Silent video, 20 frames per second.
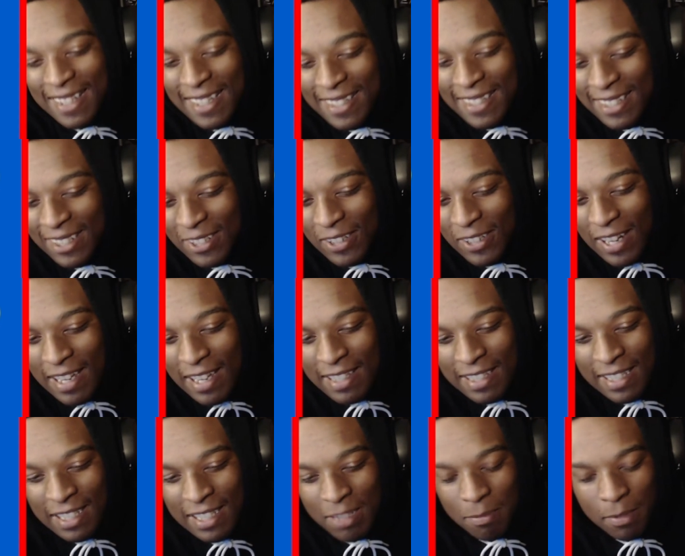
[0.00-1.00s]
a crazy
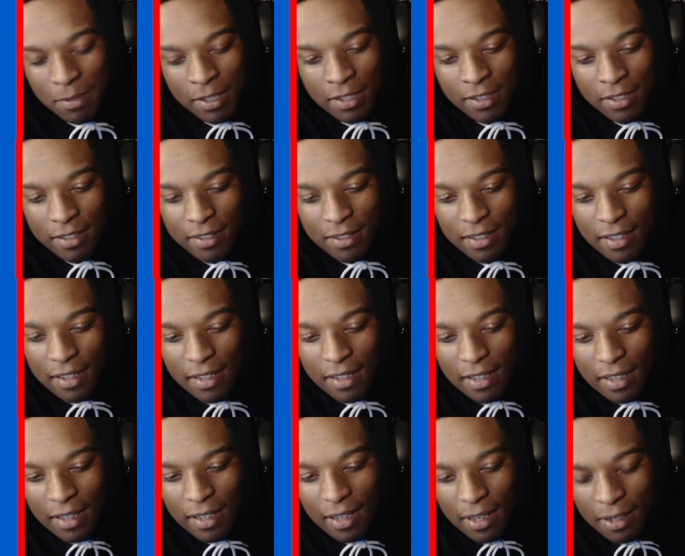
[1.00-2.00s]
experience.
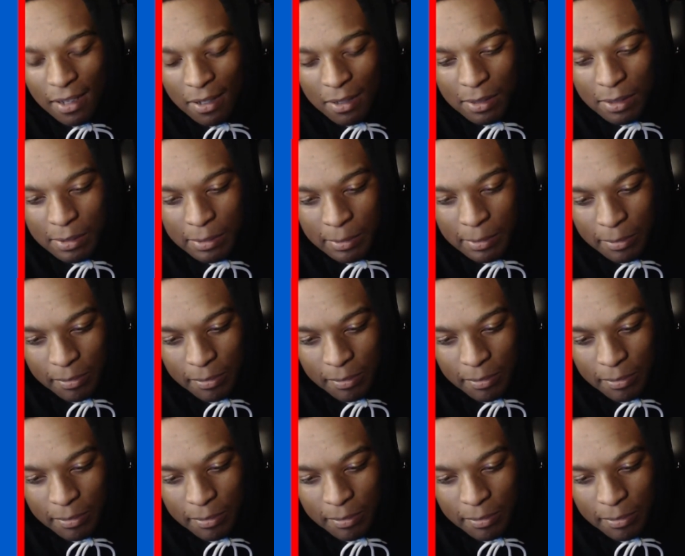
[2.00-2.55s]
Um